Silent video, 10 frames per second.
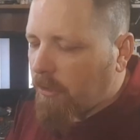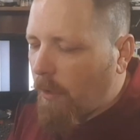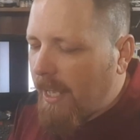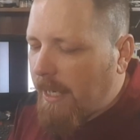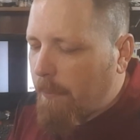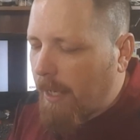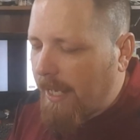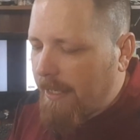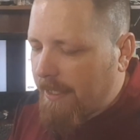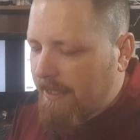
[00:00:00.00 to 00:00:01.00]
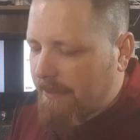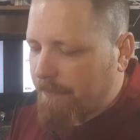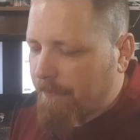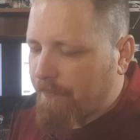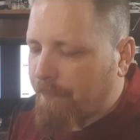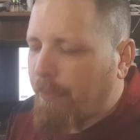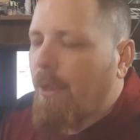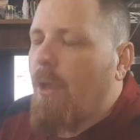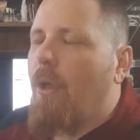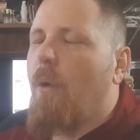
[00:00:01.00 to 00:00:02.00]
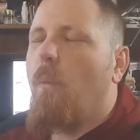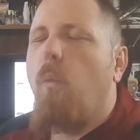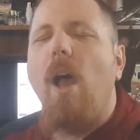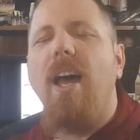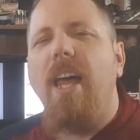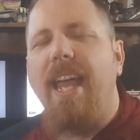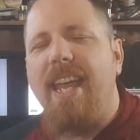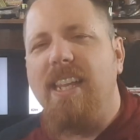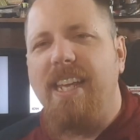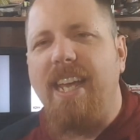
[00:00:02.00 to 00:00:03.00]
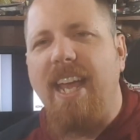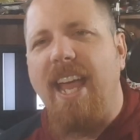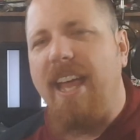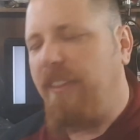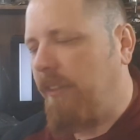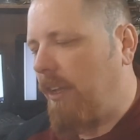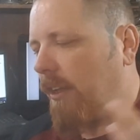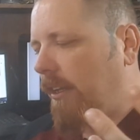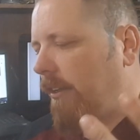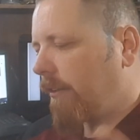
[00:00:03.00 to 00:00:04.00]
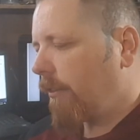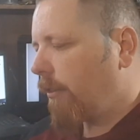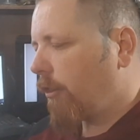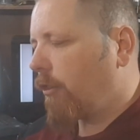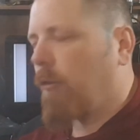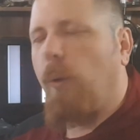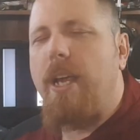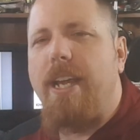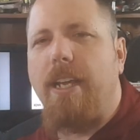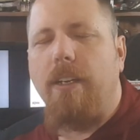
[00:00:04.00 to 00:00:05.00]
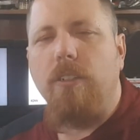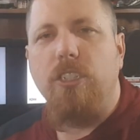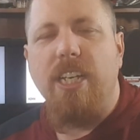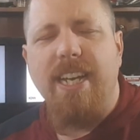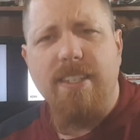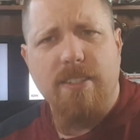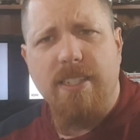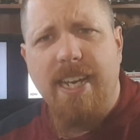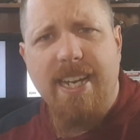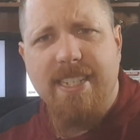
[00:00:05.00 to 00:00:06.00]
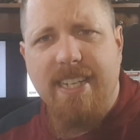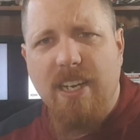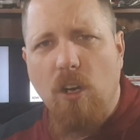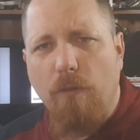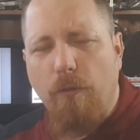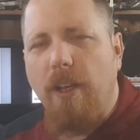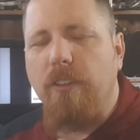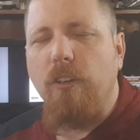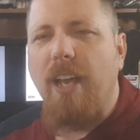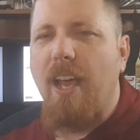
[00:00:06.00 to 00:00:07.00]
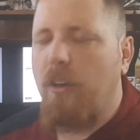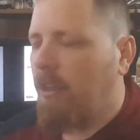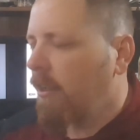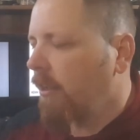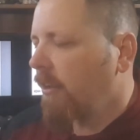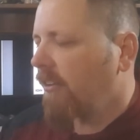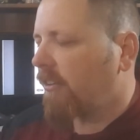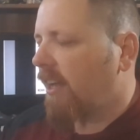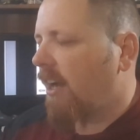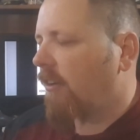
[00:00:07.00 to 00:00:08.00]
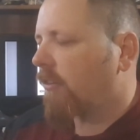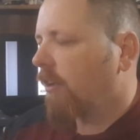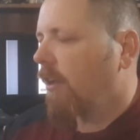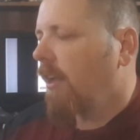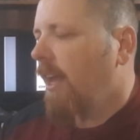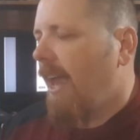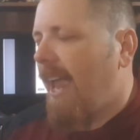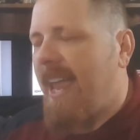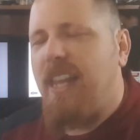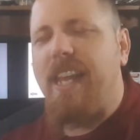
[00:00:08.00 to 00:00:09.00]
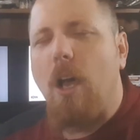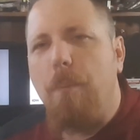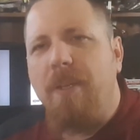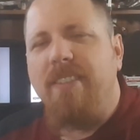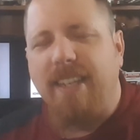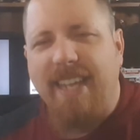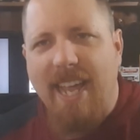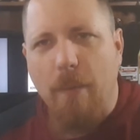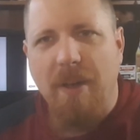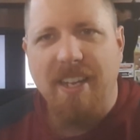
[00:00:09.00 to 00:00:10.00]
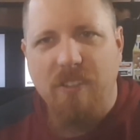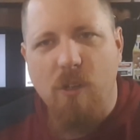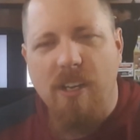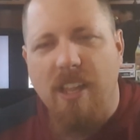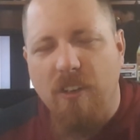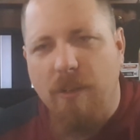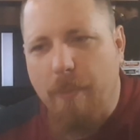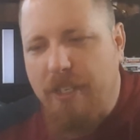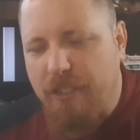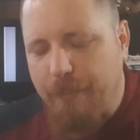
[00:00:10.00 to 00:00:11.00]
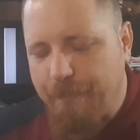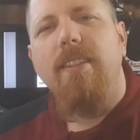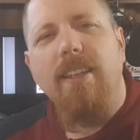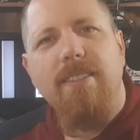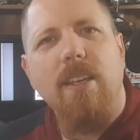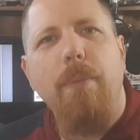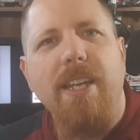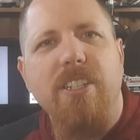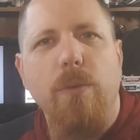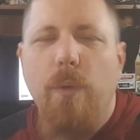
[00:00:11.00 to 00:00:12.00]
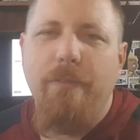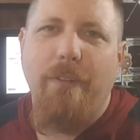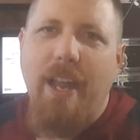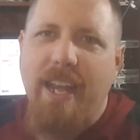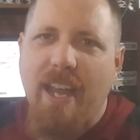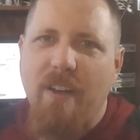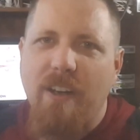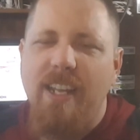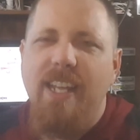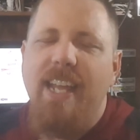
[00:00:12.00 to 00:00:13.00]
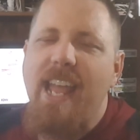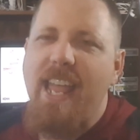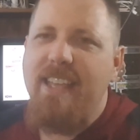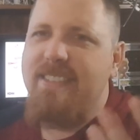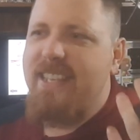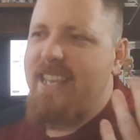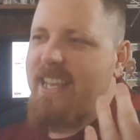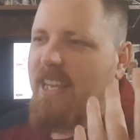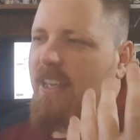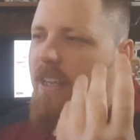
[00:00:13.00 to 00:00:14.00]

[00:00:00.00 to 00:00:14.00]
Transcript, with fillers: so anyway, while Haley and the three, Janine's niece and her friends are downstairs, Haley opens a gateway to another dimension. This dimension, we find out, is the